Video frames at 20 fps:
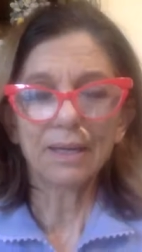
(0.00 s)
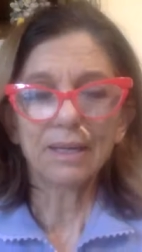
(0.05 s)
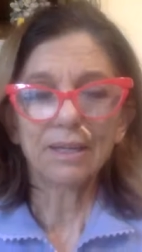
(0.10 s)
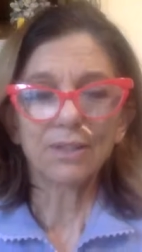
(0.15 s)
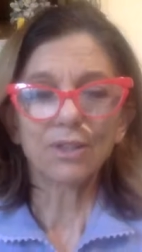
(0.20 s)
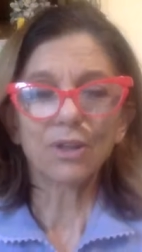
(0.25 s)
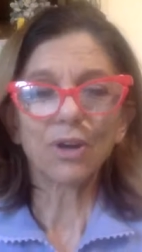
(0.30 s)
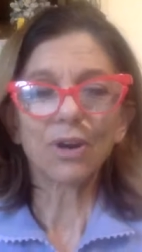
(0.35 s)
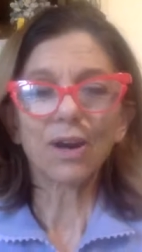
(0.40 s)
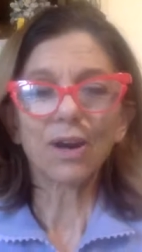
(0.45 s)

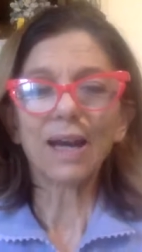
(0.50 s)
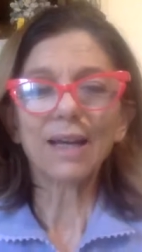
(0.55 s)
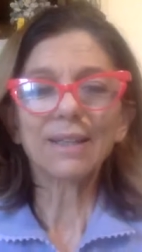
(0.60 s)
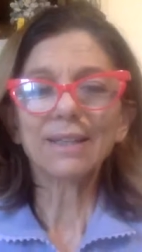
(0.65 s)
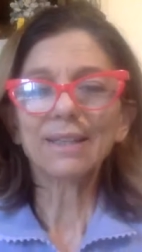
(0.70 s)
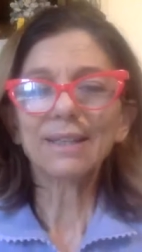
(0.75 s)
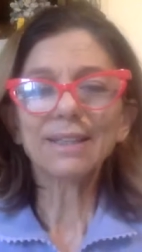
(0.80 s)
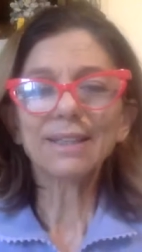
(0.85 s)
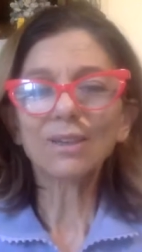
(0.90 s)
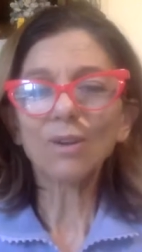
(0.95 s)
So I
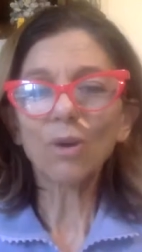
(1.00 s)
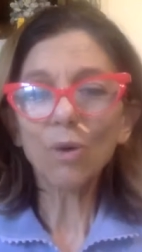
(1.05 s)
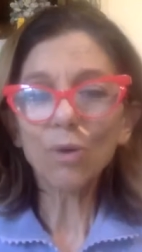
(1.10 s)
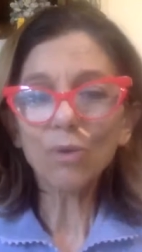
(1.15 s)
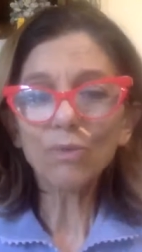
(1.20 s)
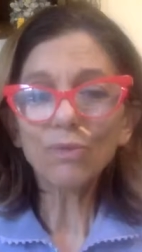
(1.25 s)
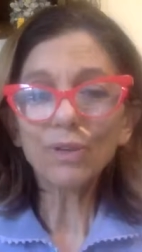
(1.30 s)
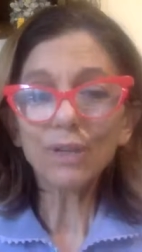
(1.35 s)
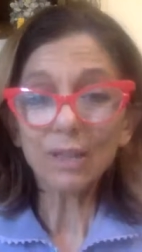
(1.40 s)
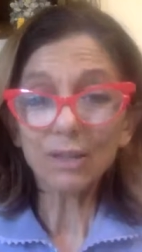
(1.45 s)
did it
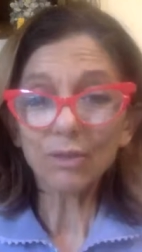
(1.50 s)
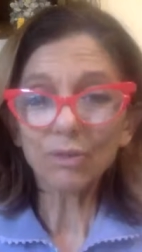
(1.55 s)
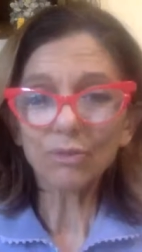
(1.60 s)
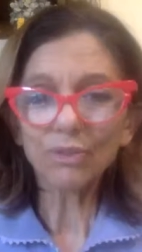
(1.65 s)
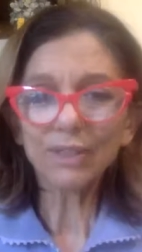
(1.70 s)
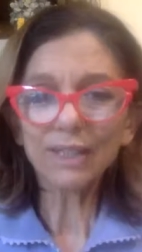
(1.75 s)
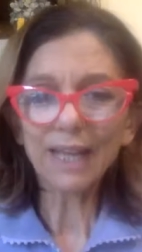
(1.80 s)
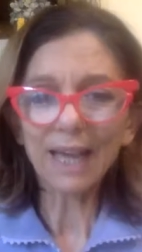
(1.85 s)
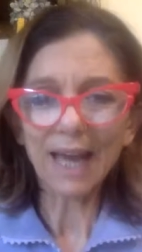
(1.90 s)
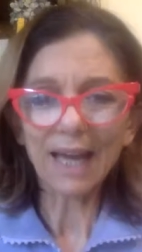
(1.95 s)
over and
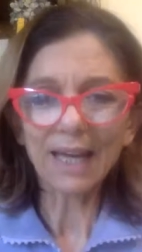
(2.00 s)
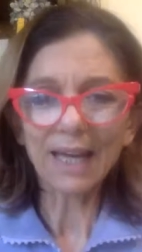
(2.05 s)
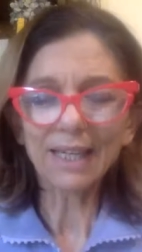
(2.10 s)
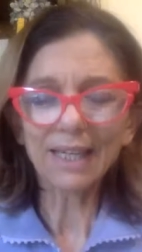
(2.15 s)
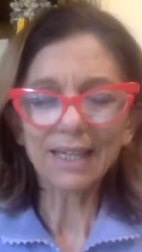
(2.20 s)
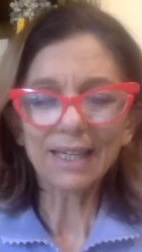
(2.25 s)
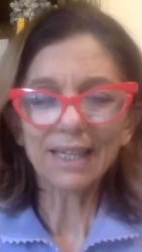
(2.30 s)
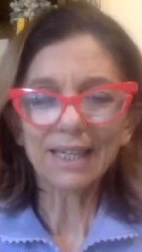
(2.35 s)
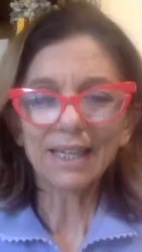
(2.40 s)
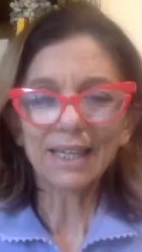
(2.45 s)
over
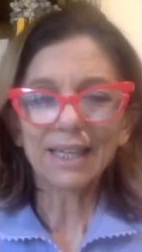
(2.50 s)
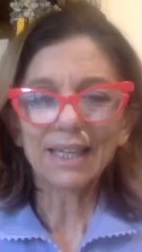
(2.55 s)
again.